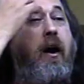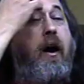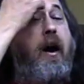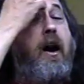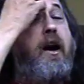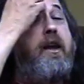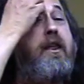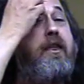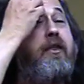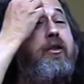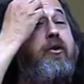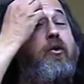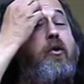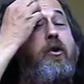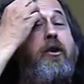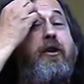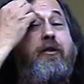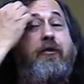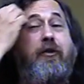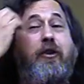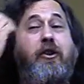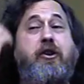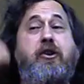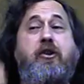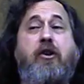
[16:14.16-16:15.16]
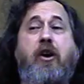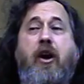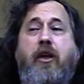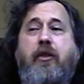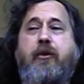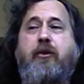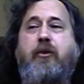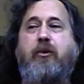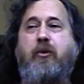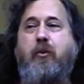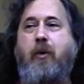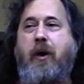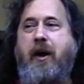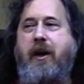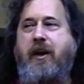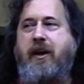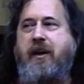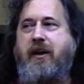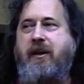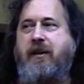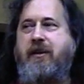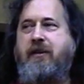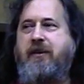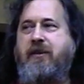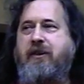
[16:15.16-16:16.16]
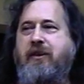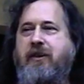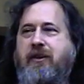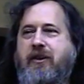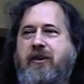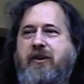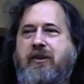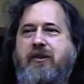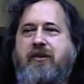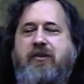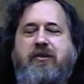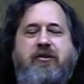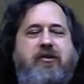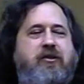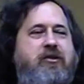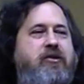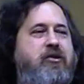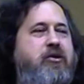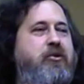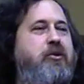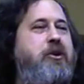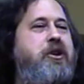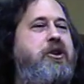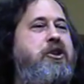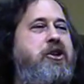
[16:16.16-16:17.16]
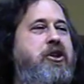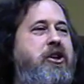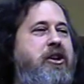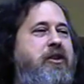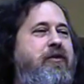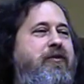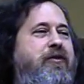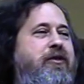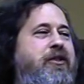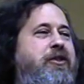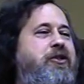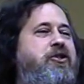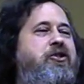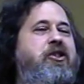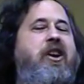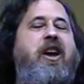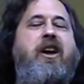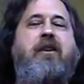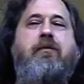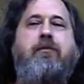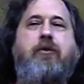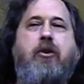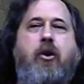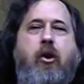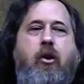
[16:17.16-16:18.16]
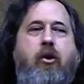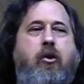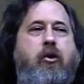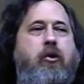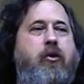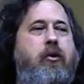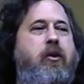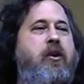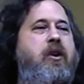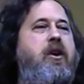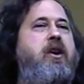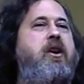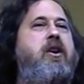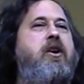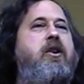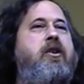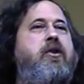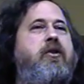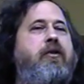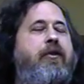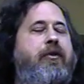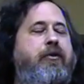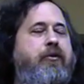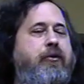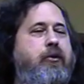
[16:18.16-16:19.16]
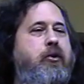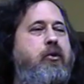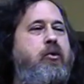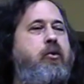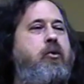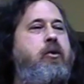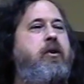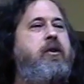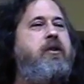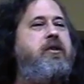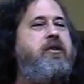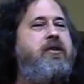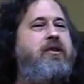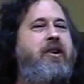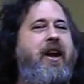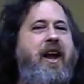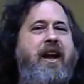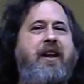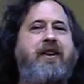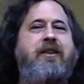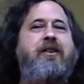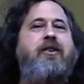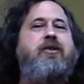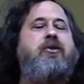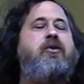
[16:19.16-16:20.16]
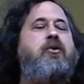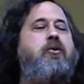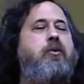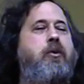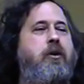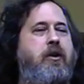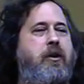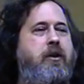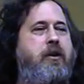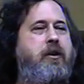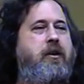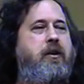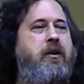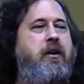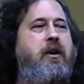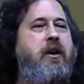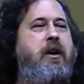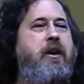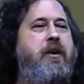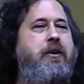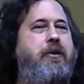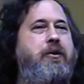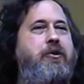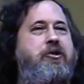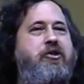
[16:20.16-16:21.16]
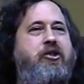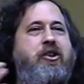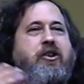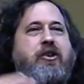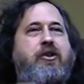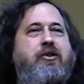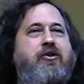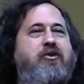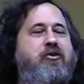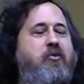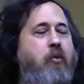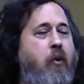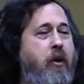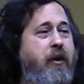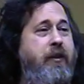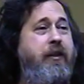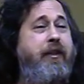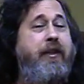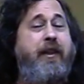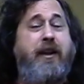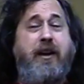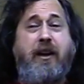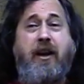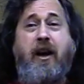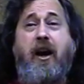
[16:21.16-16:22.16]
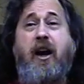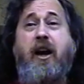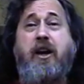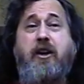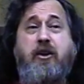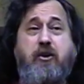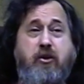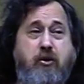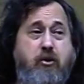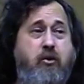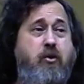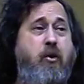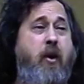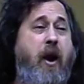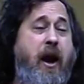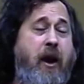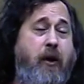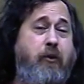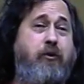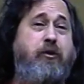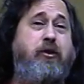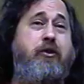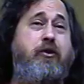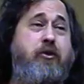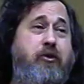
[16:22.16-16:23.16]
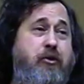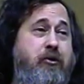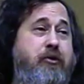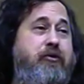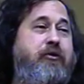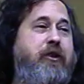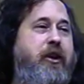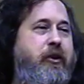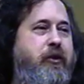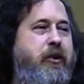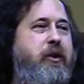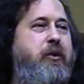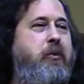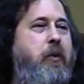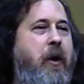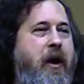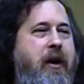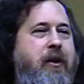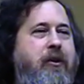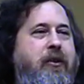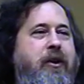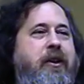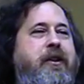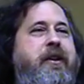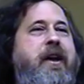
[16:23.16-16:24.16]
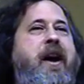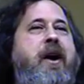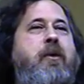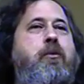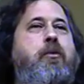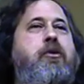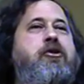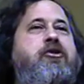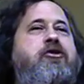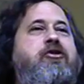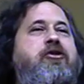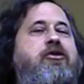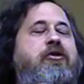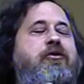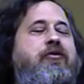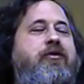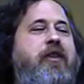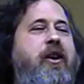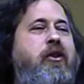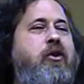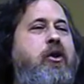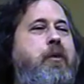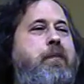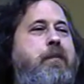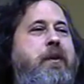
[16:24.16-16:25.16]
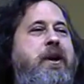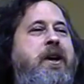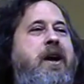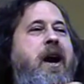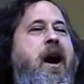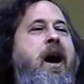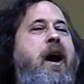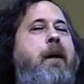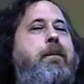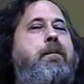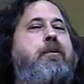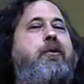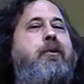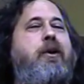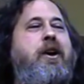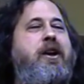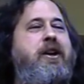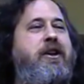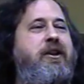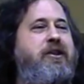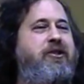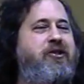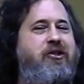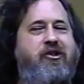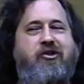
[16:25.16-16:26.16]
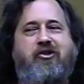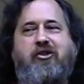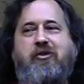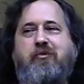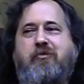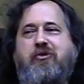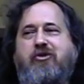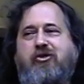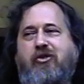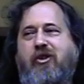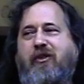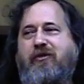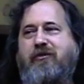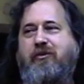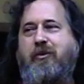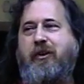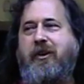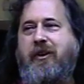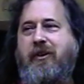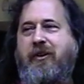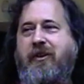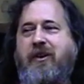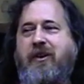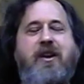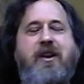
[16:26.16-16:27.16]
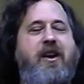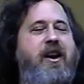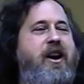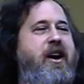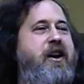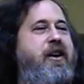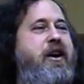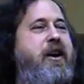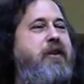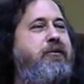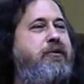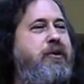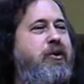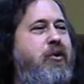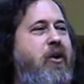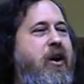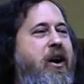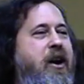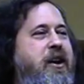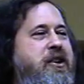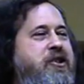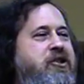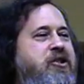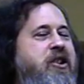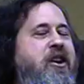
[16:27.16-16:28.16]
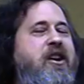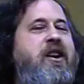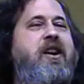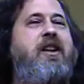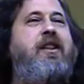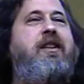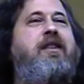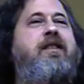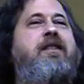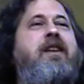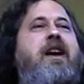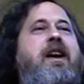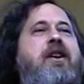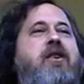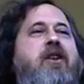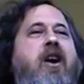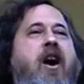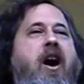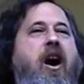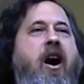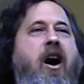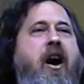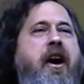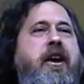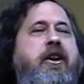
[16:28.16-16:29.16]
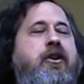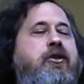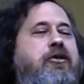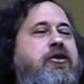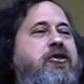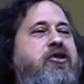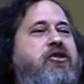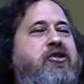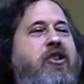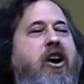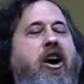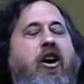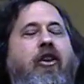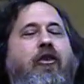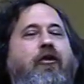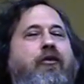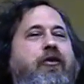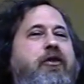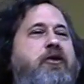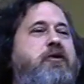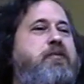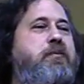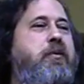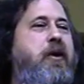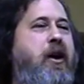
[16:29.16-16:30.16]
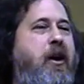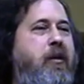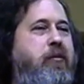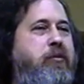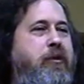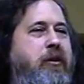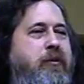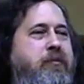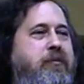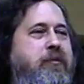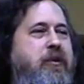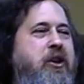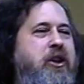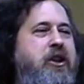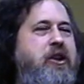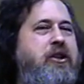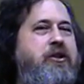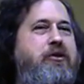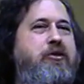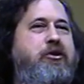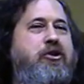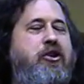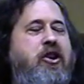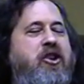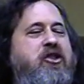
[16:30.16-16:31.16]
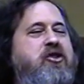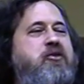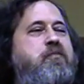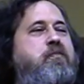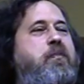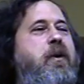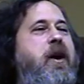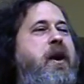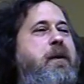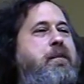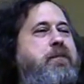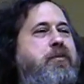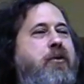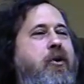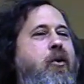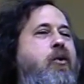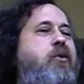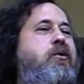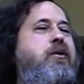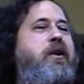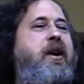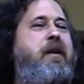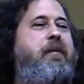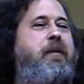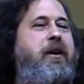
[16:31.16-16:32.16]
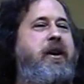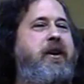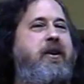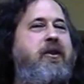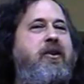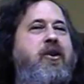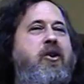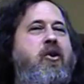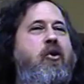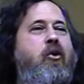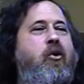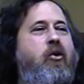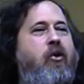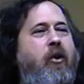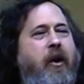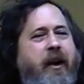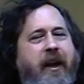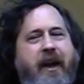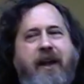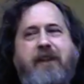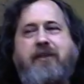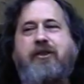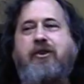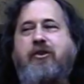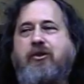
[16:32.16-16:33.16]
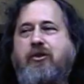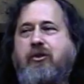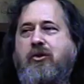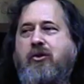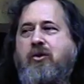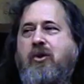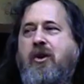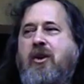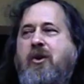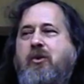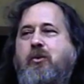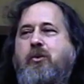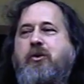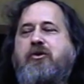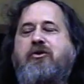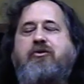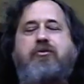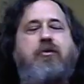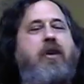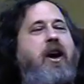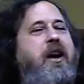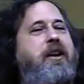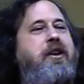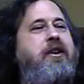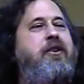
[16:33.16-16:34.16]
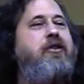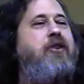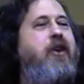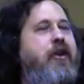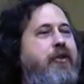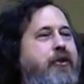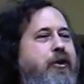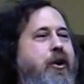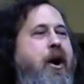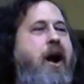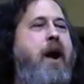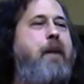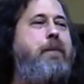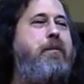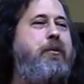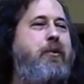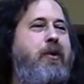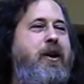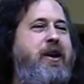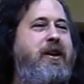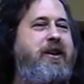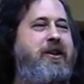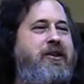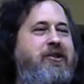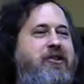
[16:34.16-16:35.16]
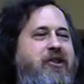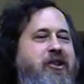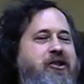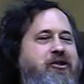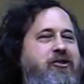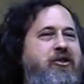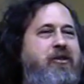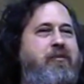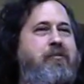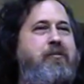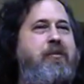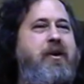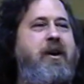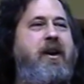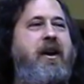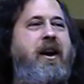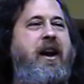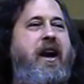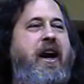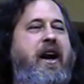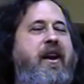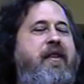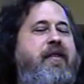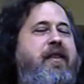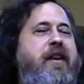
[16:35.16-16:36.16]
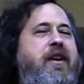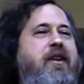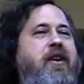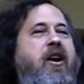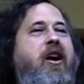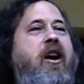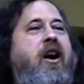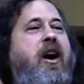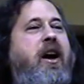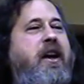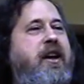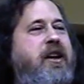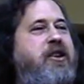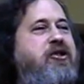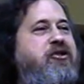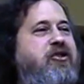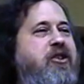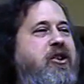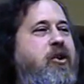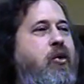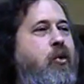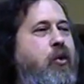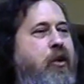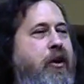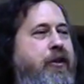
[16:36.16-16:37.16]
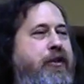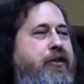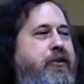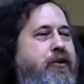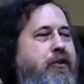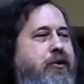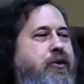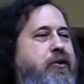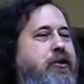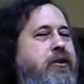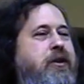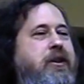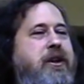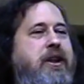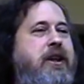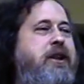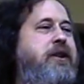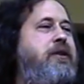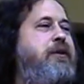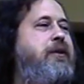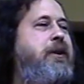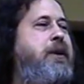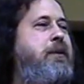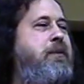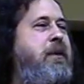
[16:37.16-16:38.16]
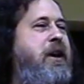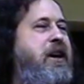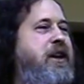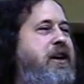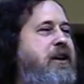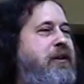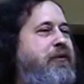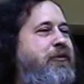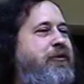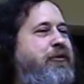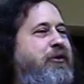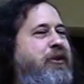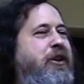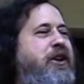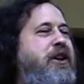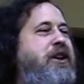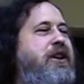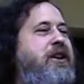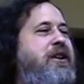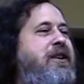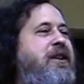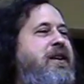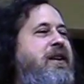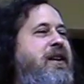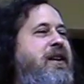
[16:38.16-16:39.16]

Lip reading: I thought of another way to achieve the same goal, through technical work. You see, there's one thing I knew how to do very well, and that was developing operating system software. And I realized that I could solve this problem just by programming. All I had to do was write another operating system, and then I, as the author, could legally make it free.